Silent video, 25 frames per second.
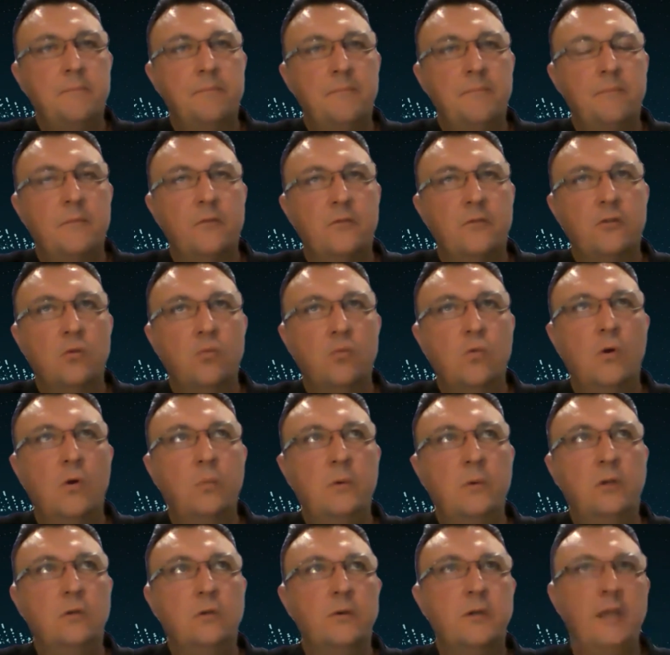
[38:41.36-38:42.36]
So
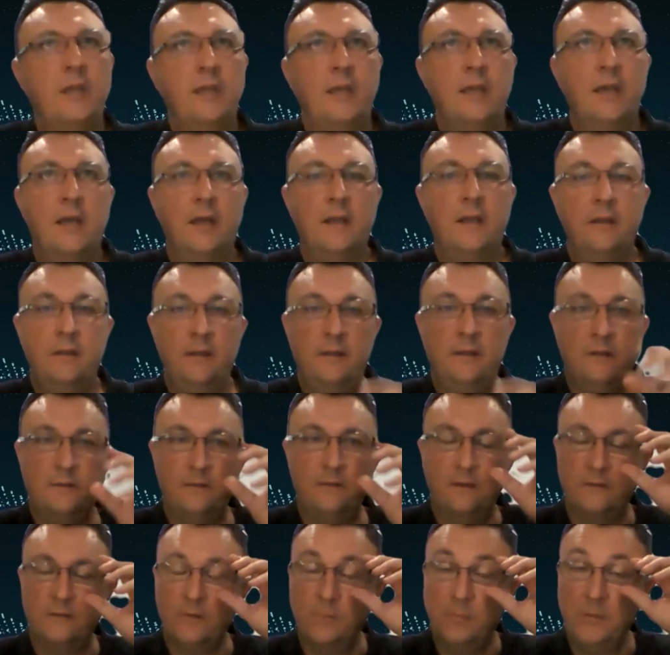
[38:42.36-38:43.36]
what we're looking at
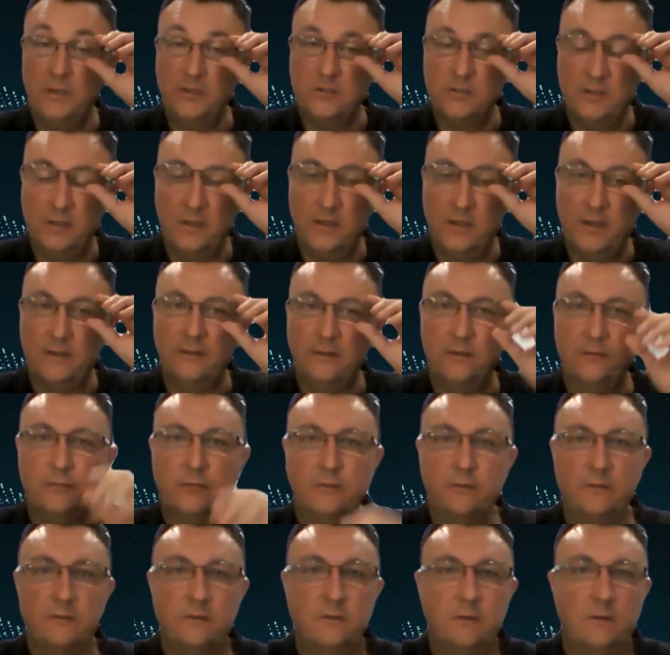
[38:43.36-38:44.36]
is, as I mentioned, that
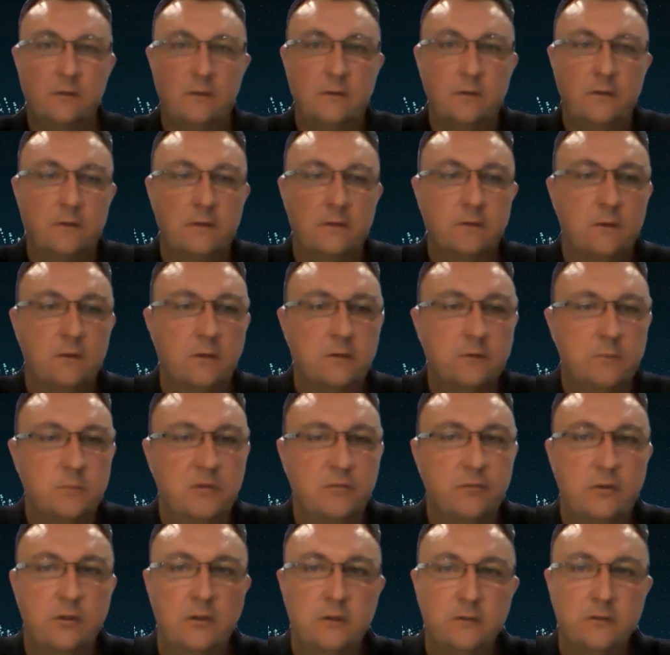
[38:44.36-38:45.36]
difference in
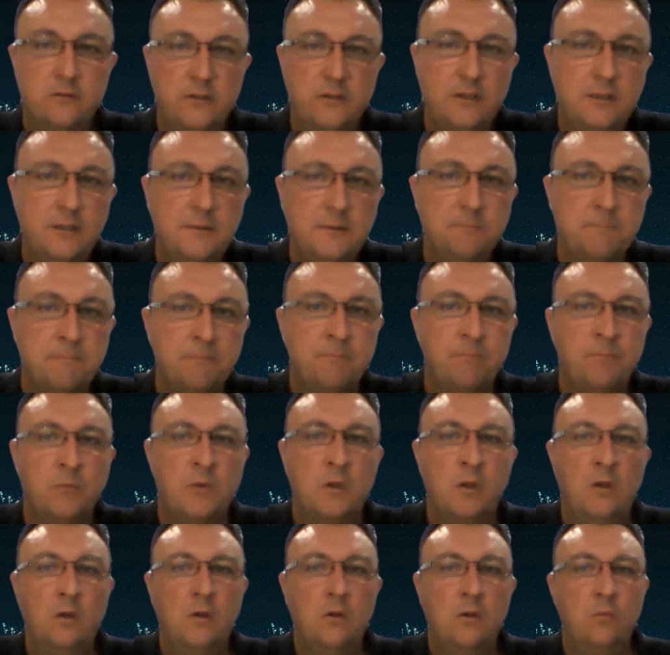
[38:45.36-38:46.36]
seismic velocity.
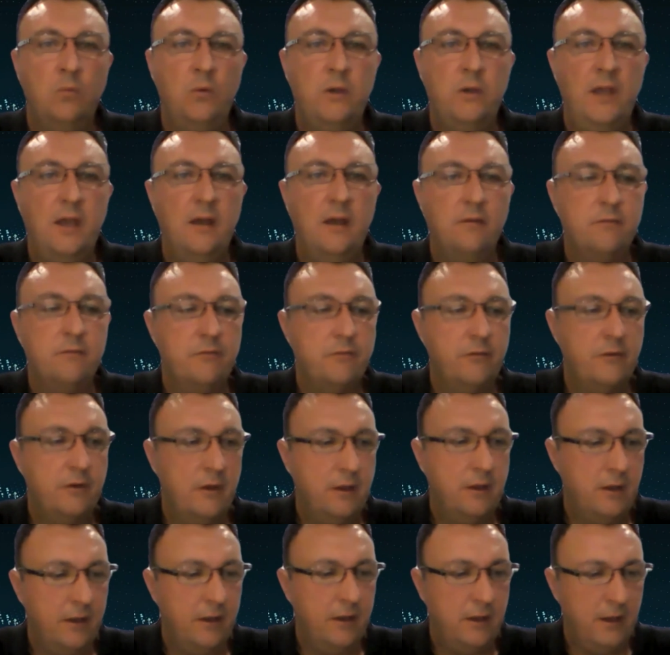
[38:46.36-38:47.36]
We have
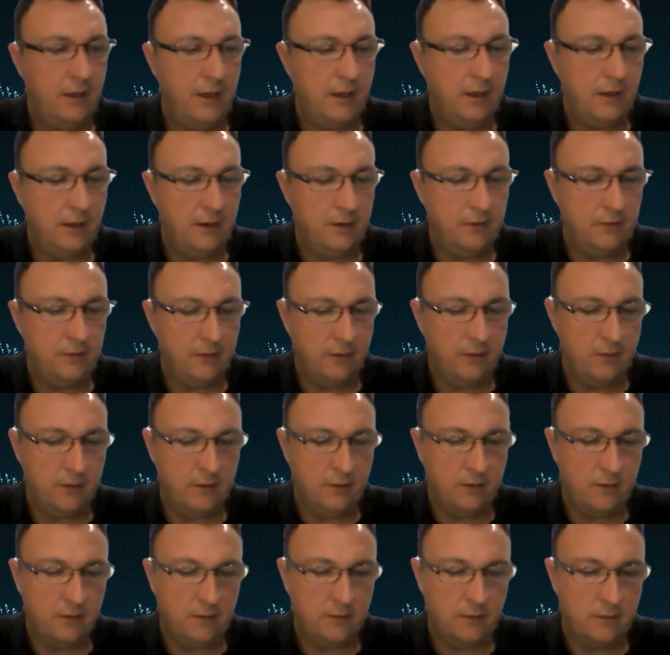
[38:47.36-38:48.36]
had
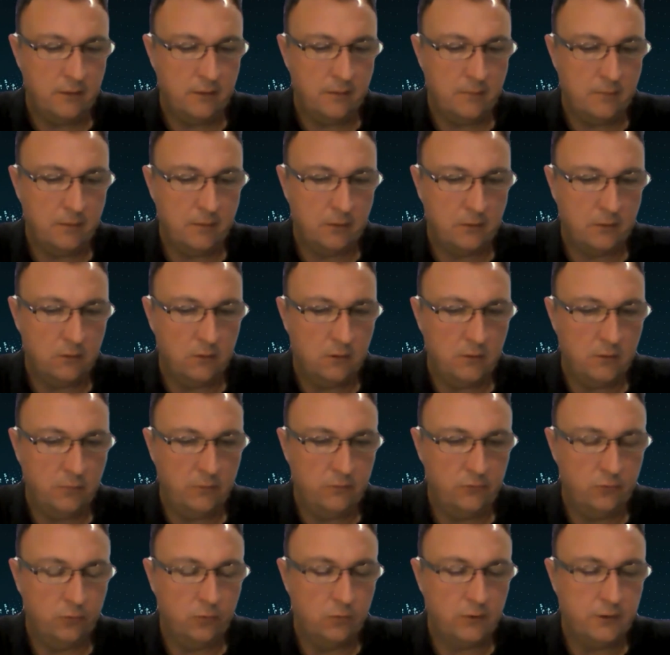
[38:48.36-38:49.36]
a client
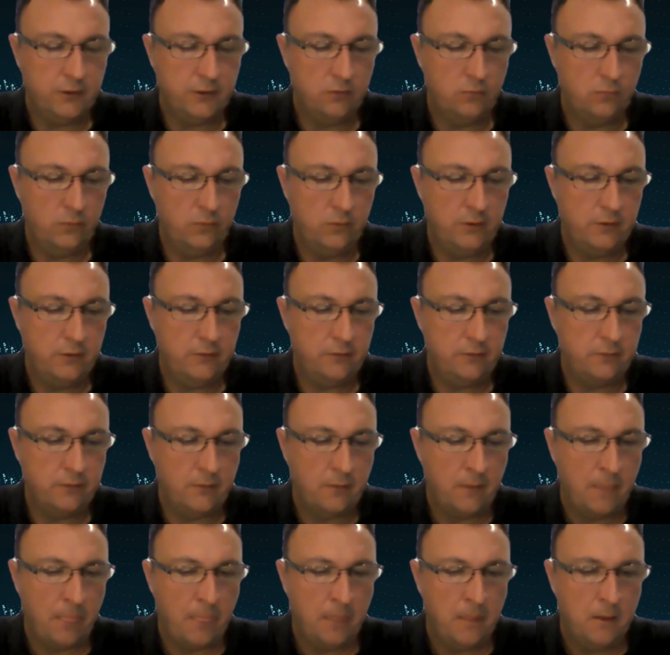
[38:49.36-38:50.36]
we're talking with
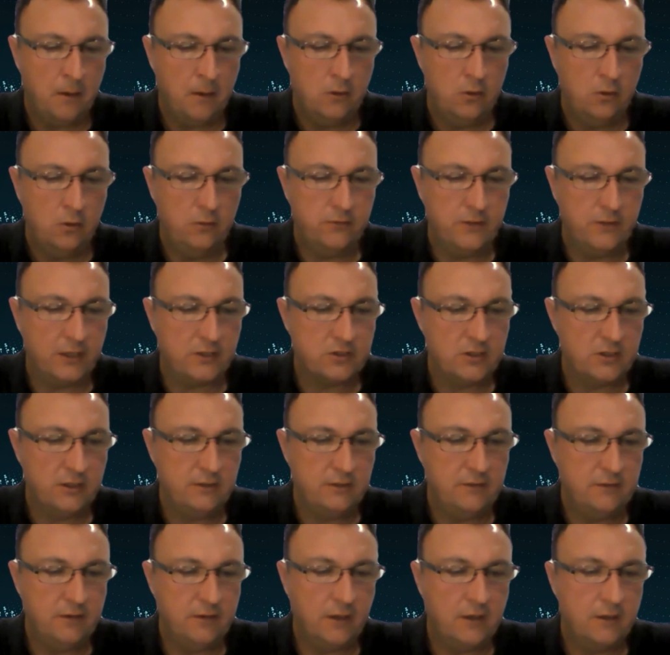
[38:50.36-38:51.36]
who's
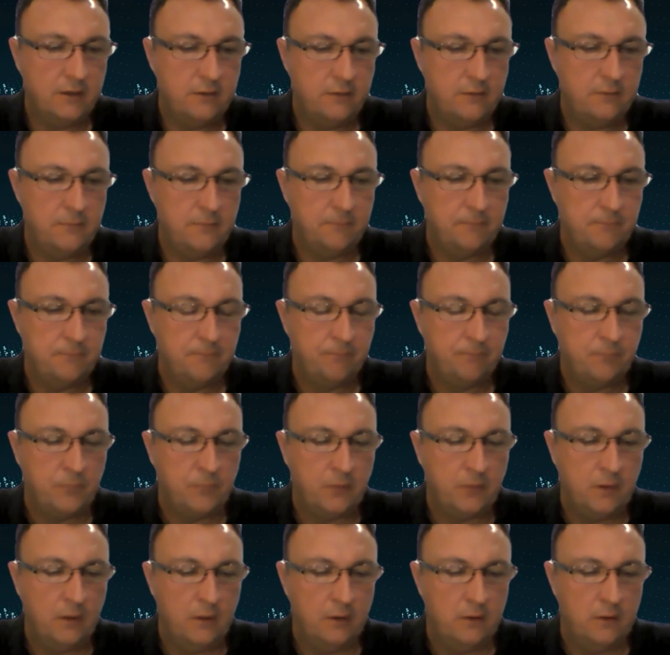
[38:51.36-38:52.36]
actually done
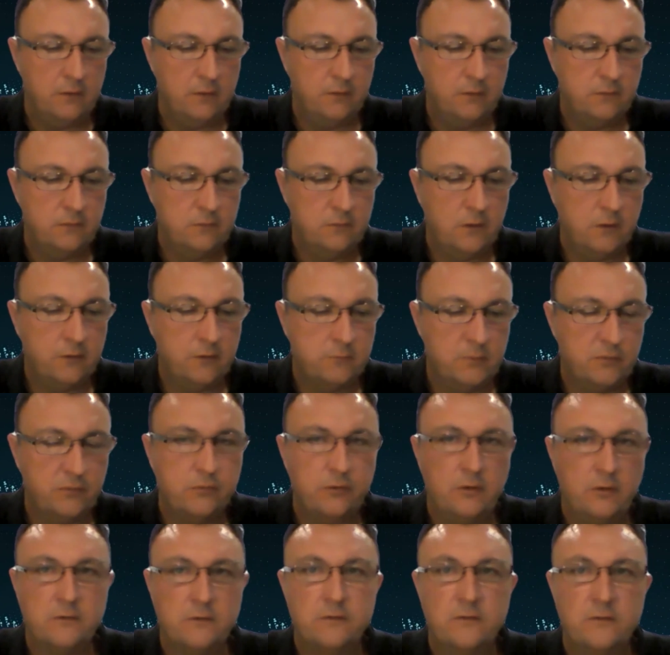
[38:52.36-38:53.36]
seismic
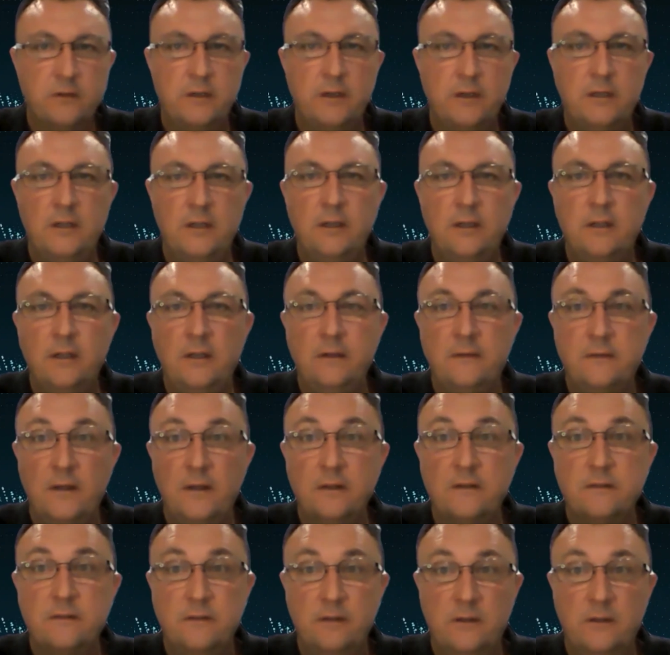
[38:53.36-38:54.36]
velocity
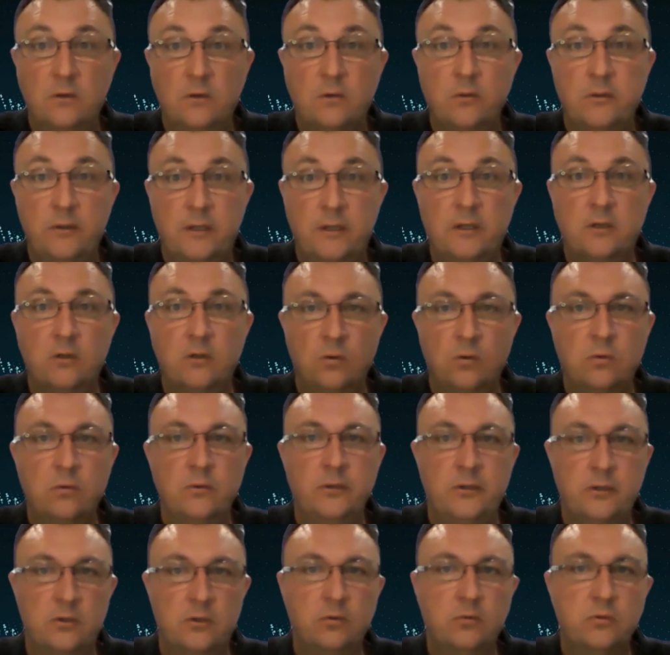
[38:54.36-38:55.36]
testing on their
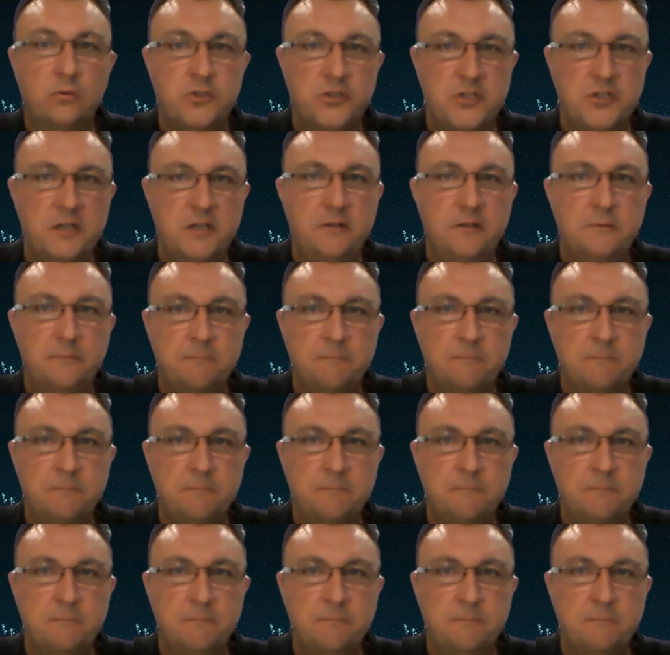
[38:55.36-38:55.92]
core in the core shed